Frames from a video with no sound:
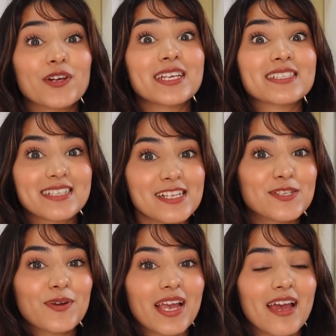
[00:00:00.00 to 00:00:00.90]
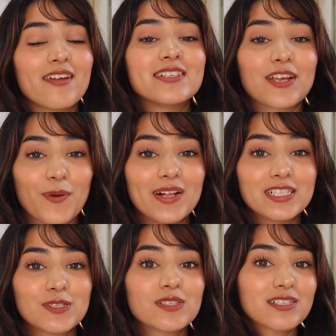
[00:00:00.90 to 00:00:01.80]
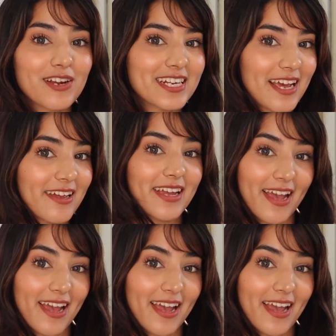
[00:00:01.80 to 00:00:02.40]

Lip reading: because Xtenso care is equal to straight hair